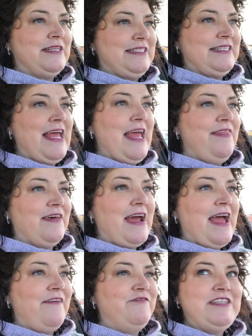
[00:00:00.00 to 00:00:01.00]
to say that I
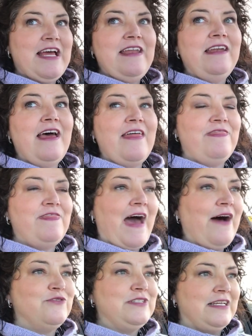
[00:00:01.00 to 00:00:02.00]
have
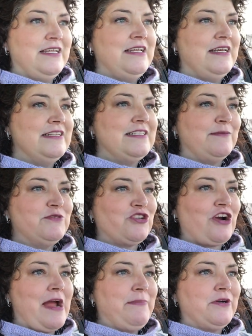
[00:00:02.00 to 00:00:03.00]
10,000
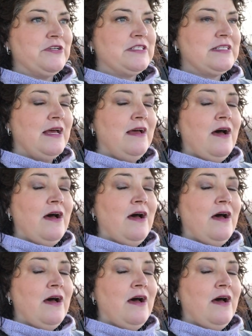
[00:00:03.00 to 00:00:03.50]
subscribers.